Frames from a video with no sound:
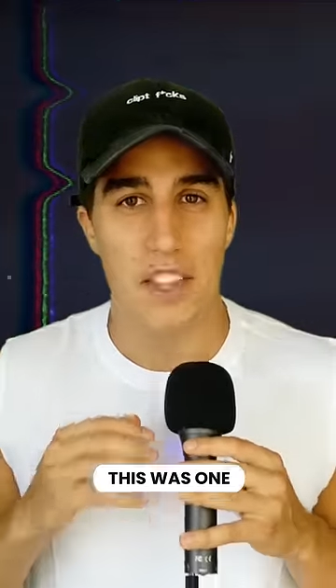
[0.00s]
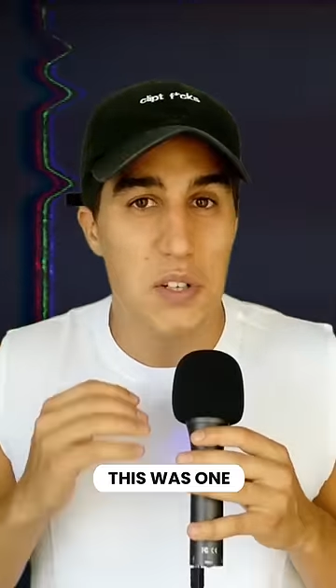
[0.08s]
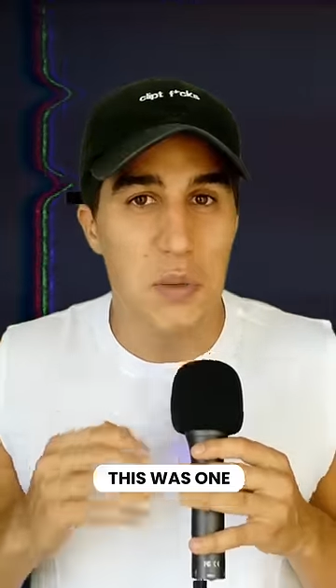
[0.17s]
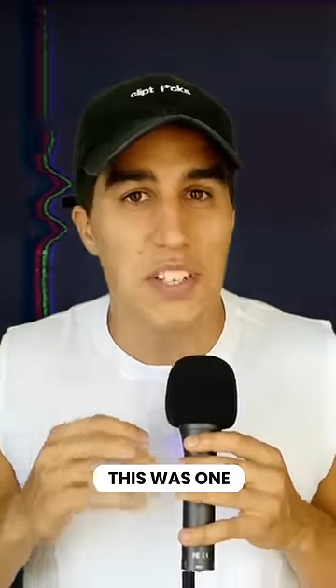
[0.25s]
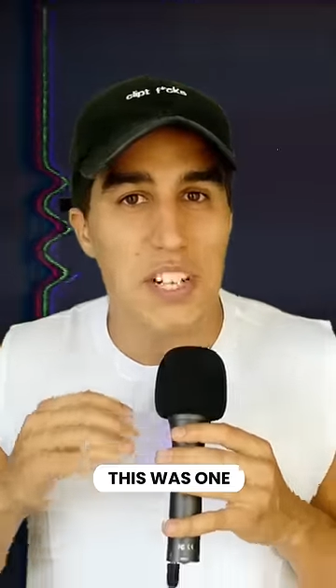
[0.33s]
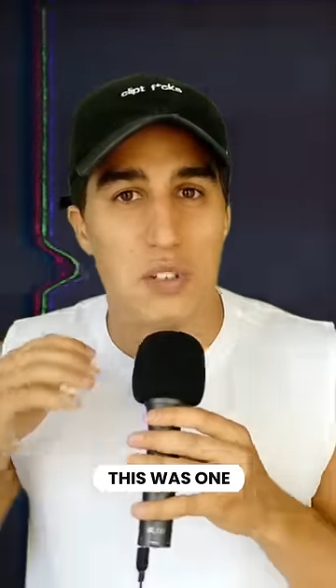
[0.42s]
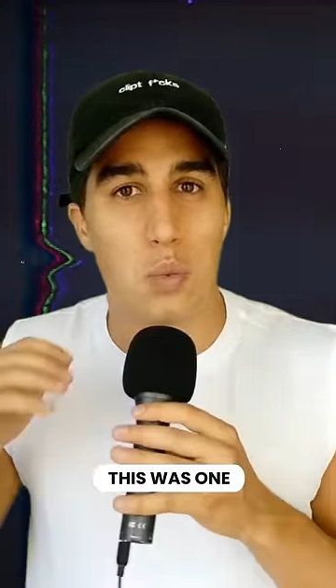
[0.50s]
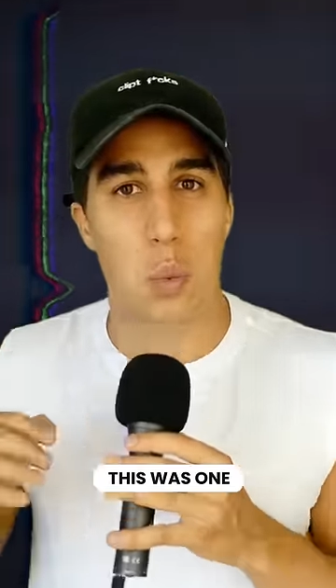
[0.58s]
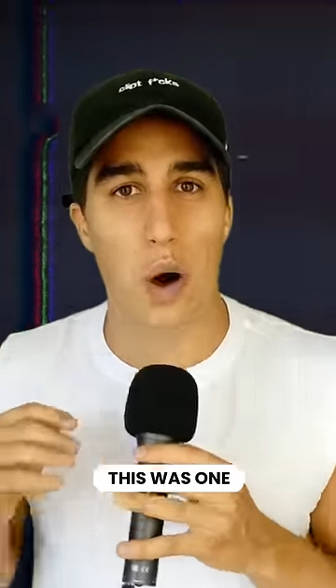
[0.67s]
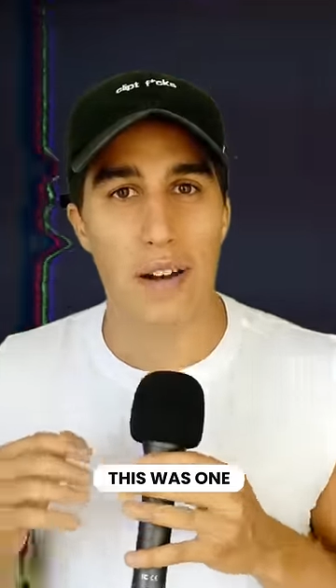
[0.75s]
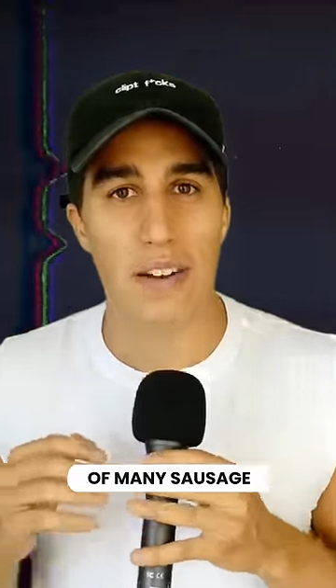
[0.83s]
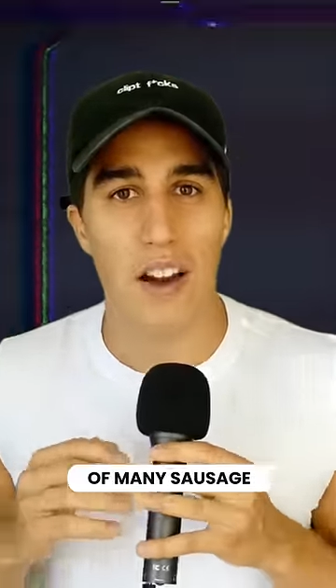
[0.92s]
This was just
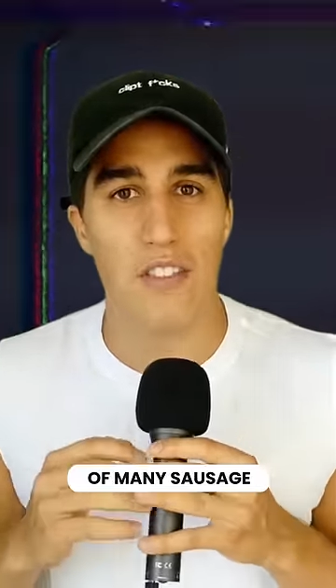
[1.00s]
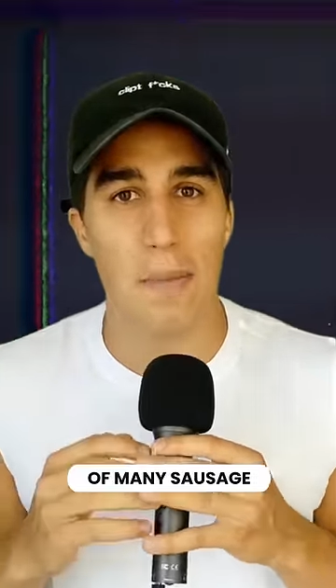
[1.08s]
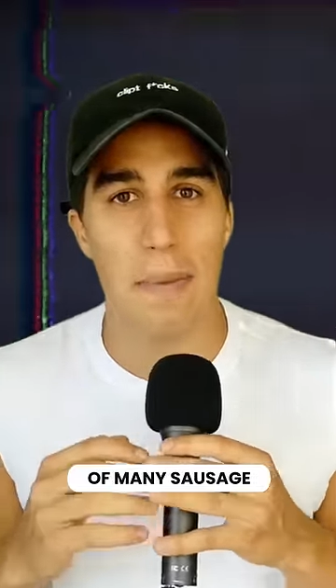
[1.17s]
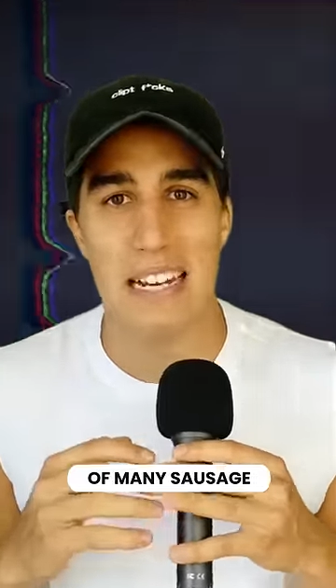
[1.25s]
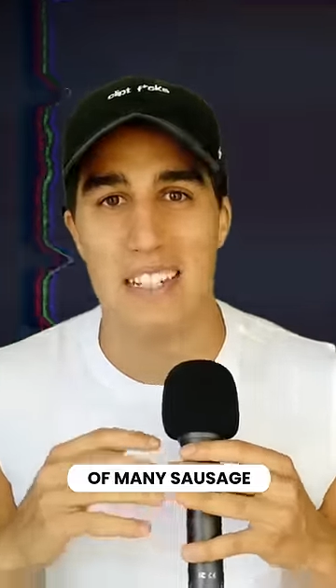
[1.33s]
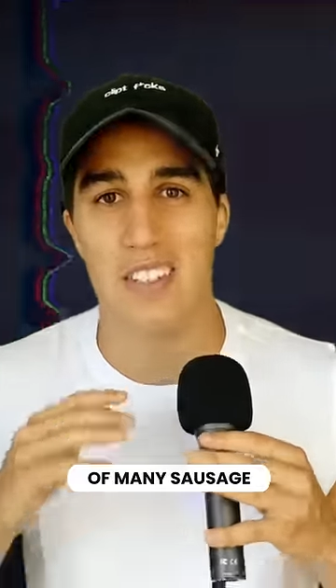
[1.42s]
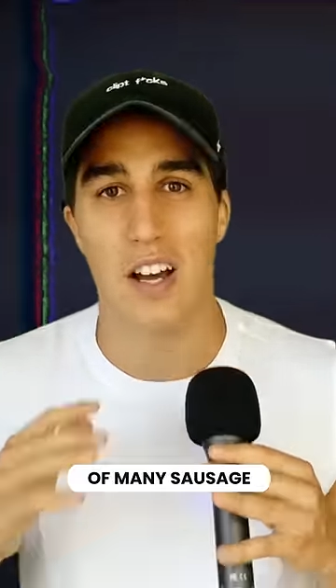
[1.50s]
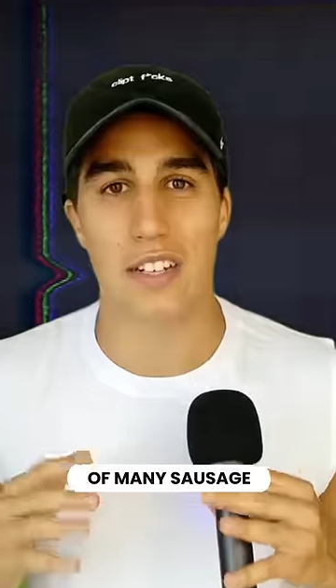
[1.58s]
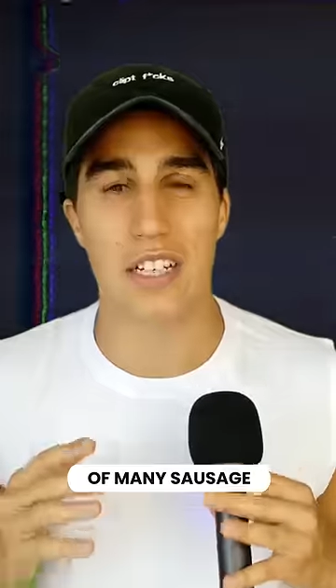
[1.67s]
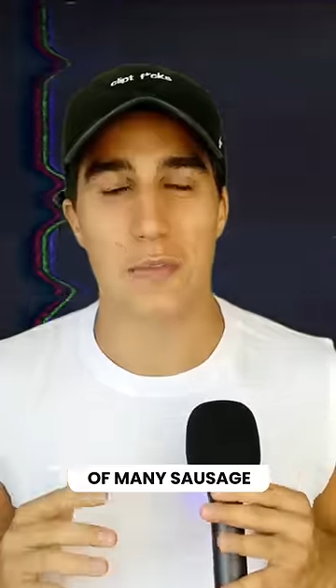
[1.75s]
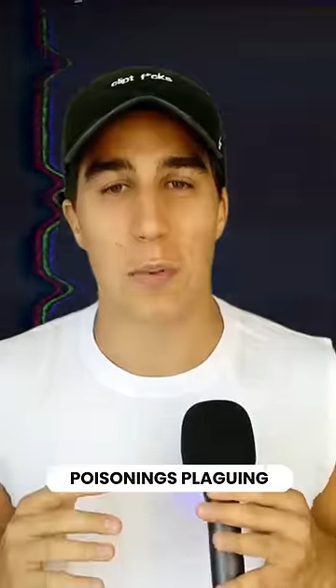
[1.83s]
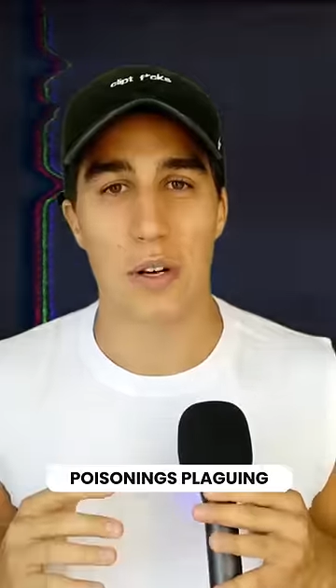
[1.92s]
one of the many
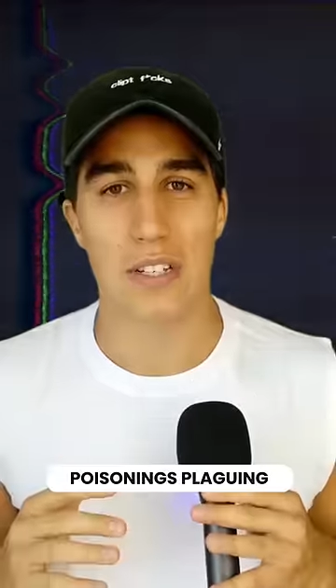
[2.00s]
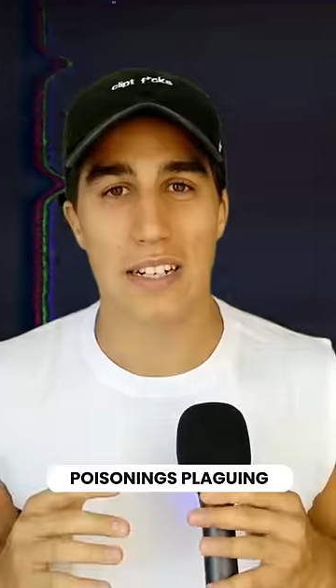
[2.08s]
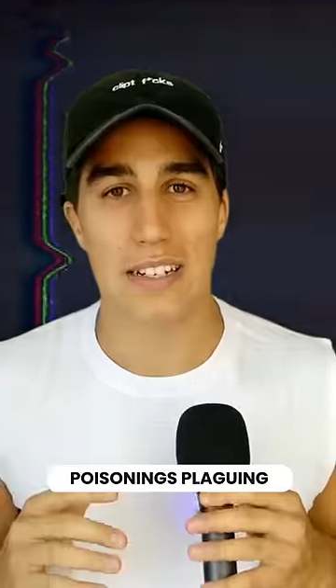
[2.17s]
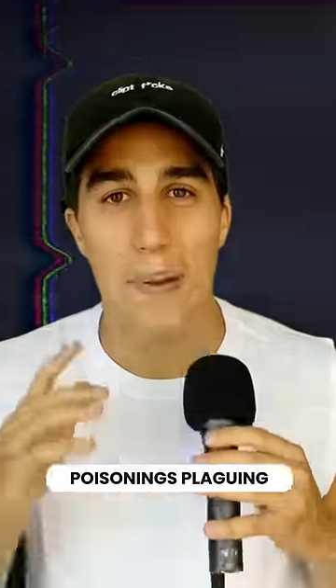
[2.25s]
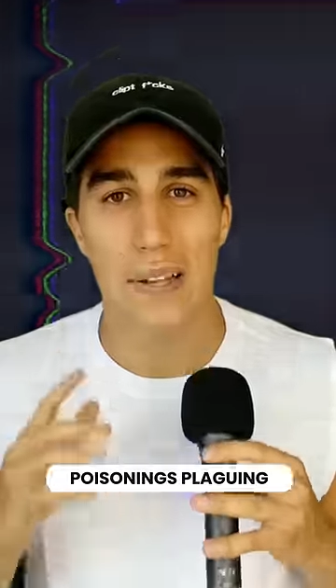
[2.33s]
sausage poisoning